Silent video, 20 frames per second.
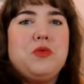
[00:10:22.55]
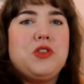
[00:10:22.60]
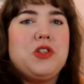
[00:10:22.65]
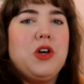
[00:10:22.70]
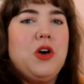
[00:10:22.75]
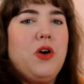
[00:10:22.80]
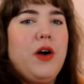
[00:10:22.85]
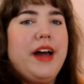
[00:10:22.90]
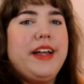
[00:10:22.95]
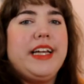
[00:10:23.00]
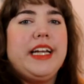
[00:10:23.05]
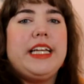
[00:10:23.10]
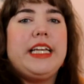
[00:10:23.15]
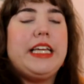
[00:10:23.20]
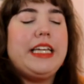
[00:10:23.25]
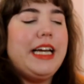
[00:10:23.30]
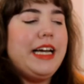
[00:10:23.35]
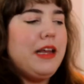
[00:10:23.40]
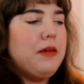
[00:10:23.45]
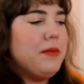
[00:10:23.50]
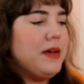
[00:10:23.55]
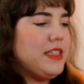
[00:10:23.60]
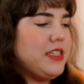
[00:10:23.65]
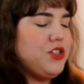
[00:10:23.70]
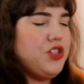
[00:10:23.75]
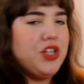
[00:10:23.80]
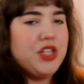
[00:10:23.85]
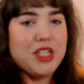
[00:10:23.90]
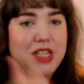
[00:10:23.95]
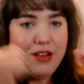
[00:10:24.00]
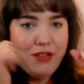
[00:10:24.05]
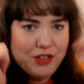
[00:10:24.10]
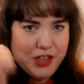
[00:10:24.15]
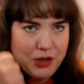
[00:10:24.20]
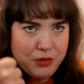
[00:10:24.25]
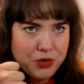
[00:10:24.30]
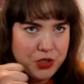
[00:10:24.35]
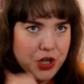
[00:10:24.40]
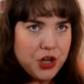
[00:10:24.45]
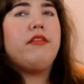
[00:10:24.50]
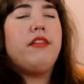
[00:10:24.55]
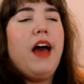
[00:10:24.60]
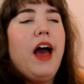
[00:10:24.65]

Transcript: so I didn't get any messages and everything was good.